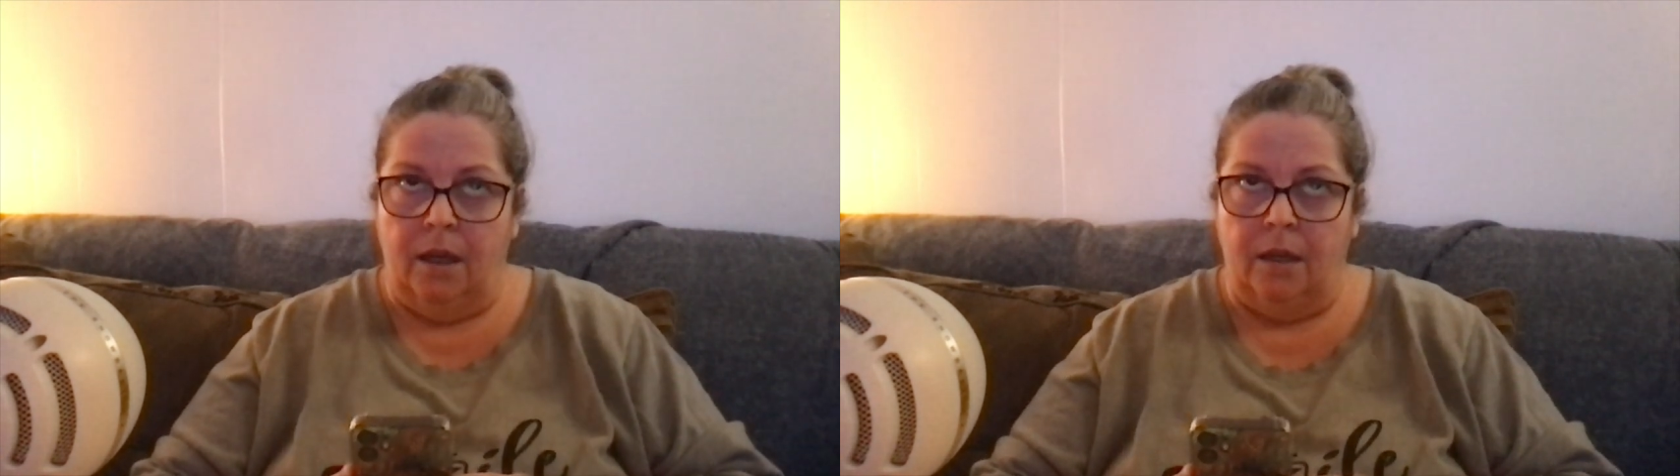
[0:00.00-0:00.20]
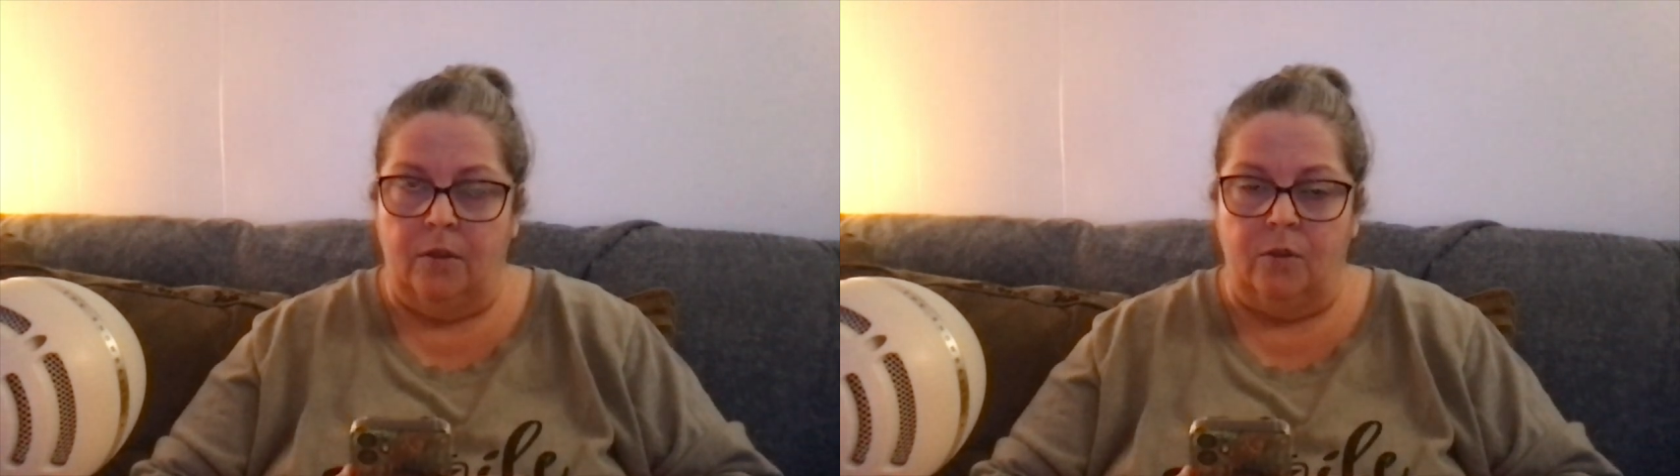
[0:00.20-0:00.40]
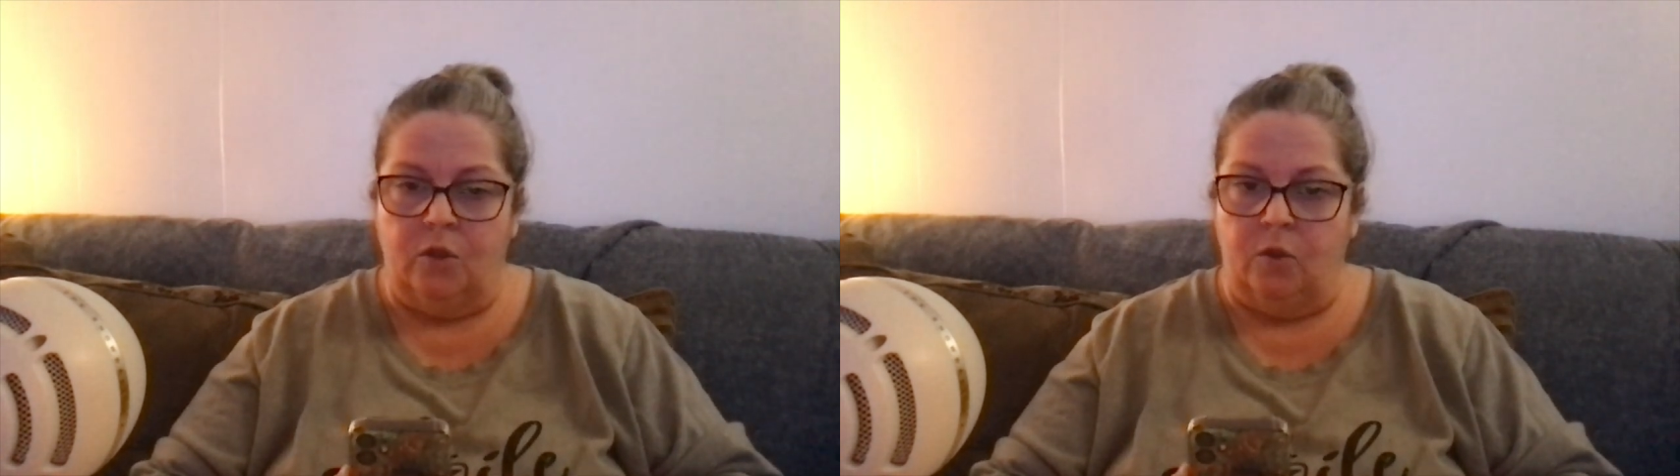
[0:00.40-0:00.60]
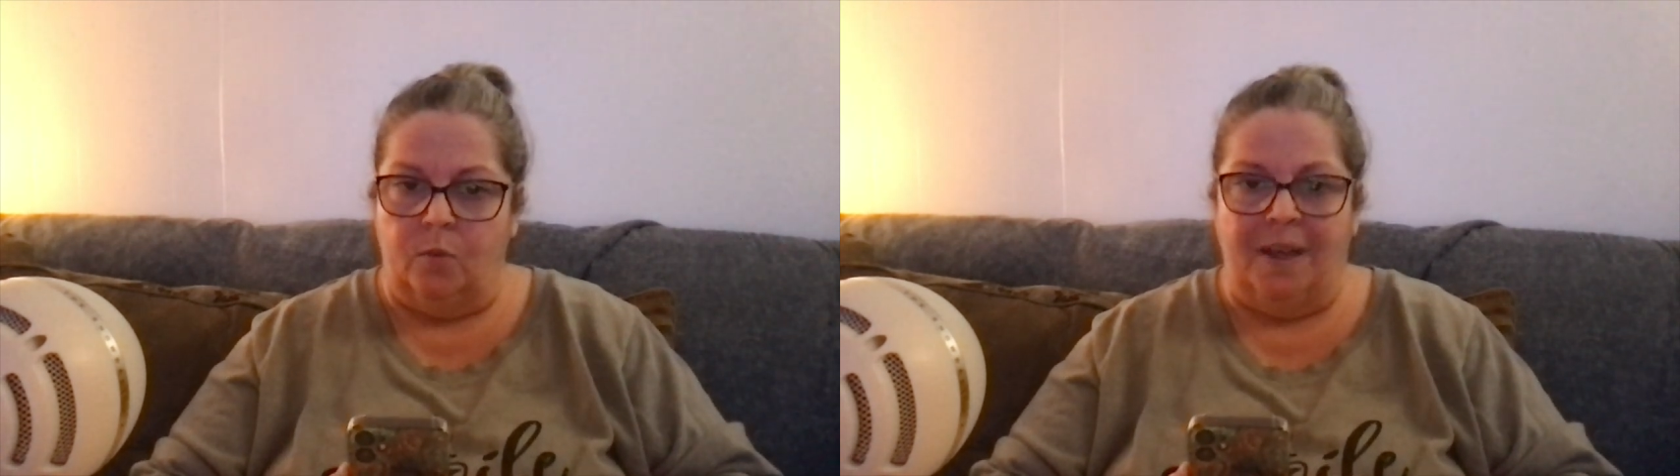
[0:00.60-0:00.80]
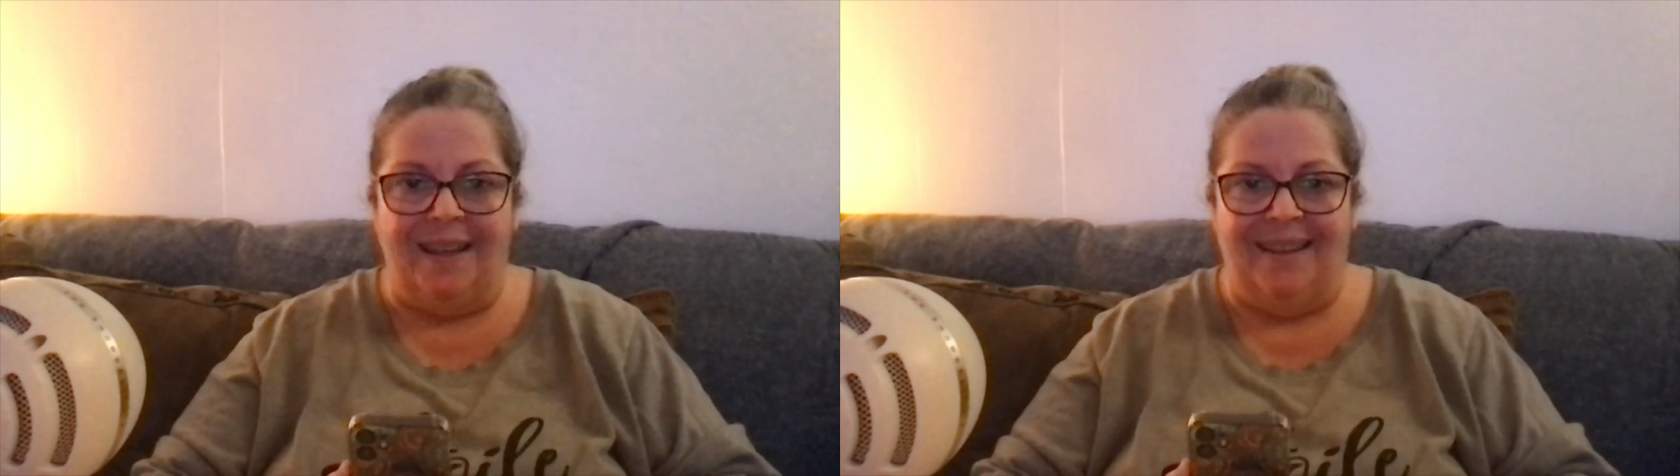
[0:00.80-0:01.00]

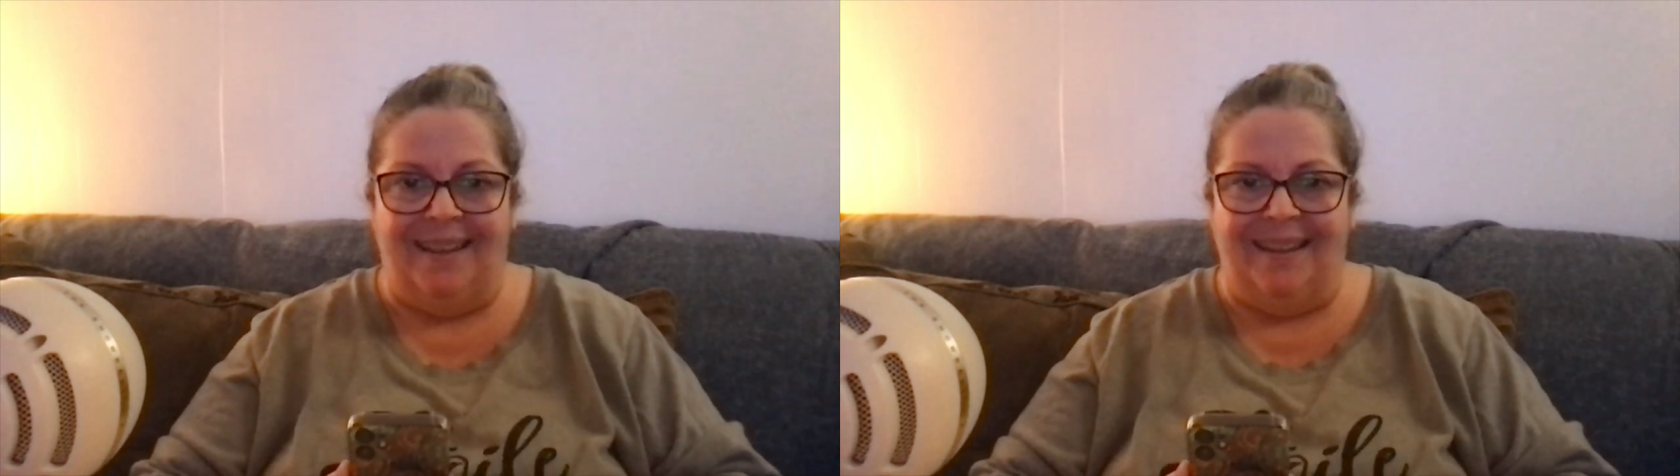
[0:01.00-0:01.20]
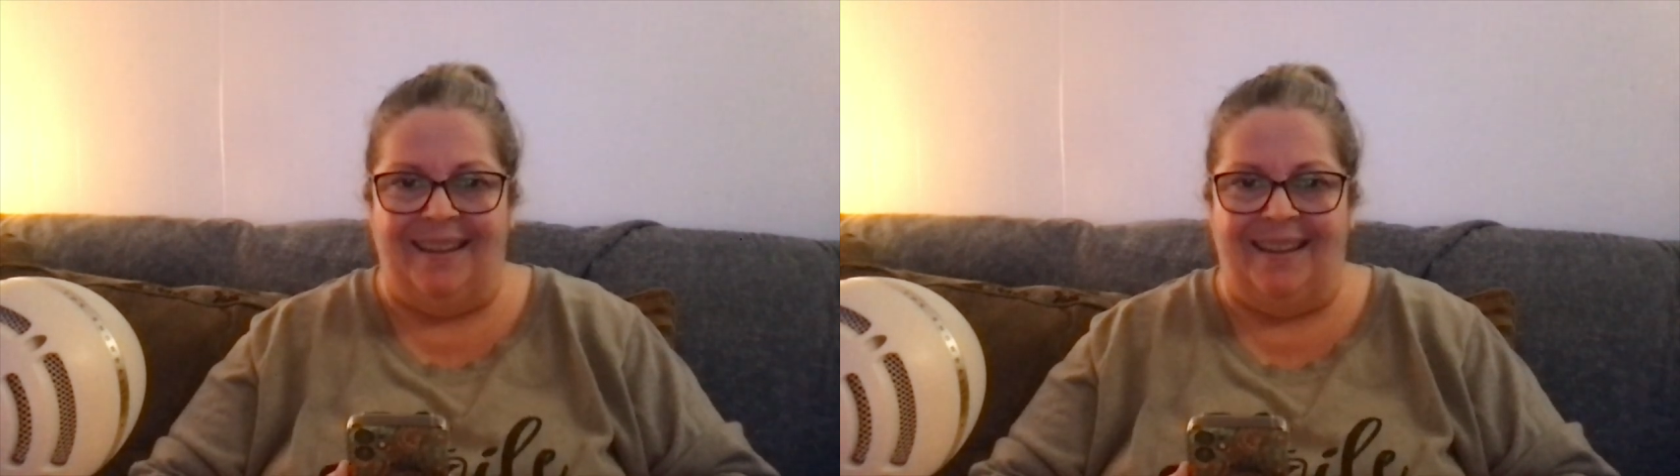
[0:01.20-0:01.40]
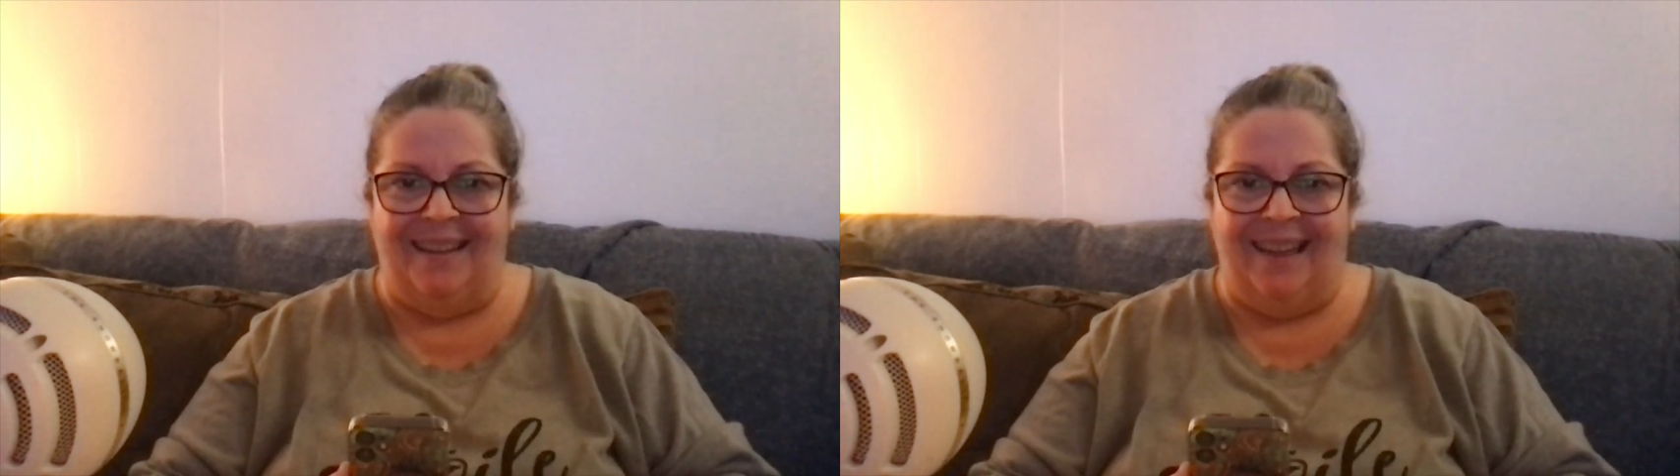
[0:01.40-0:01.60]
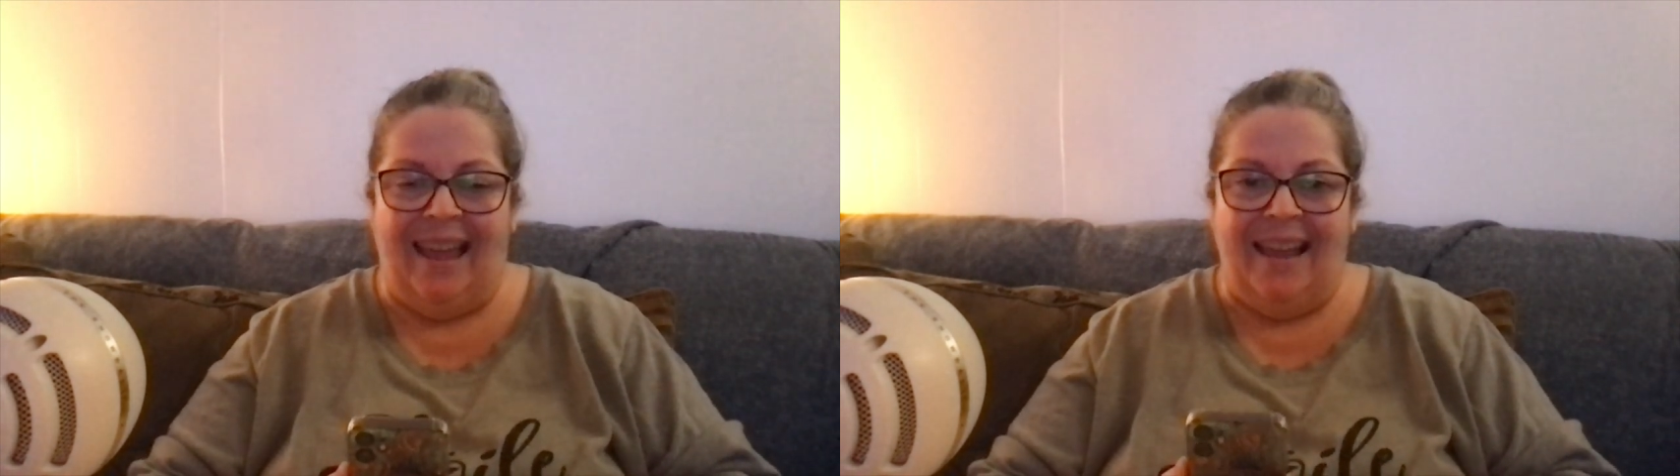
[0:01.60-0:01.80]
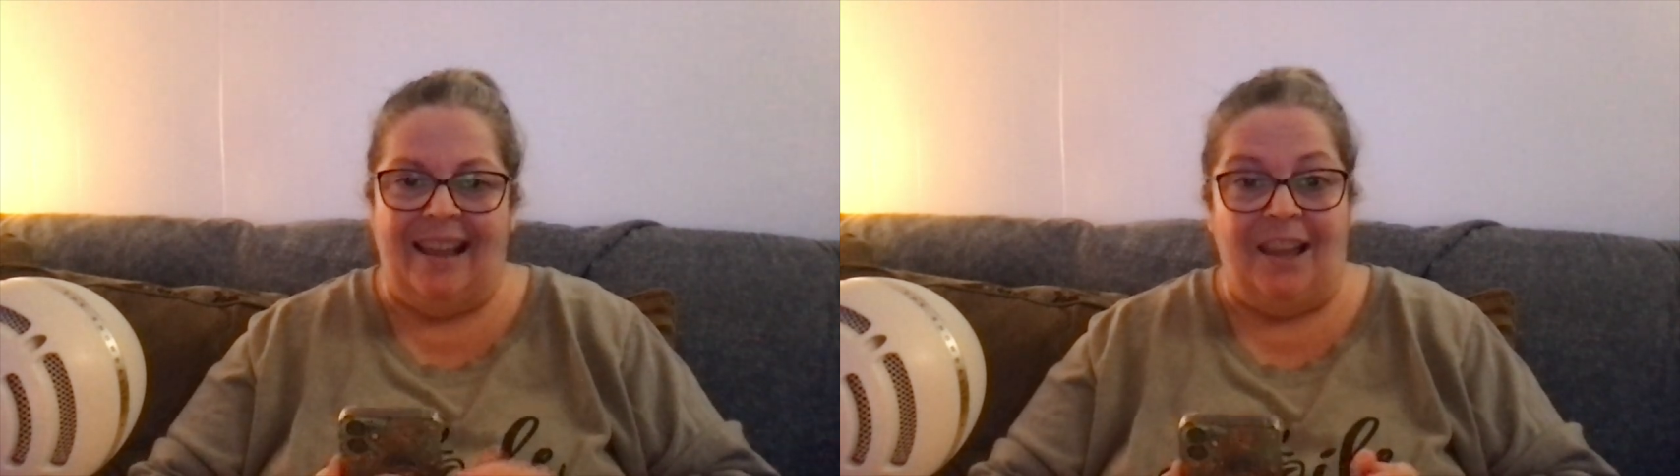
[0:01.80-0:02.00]
YouTube.
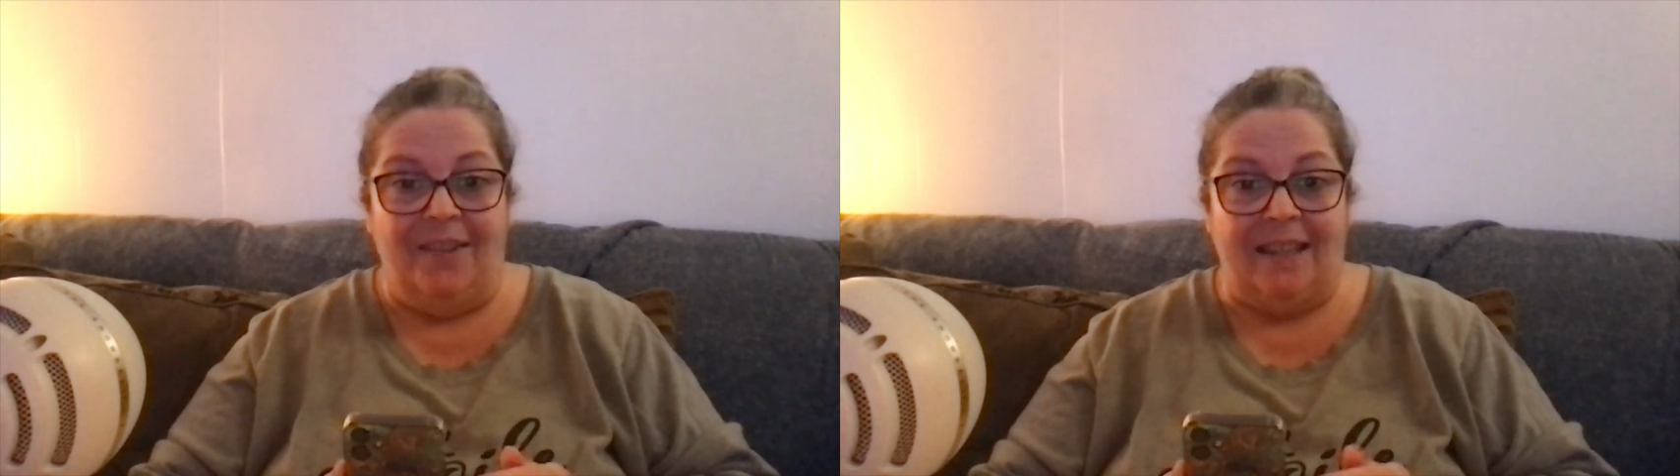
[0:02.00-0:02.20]
Love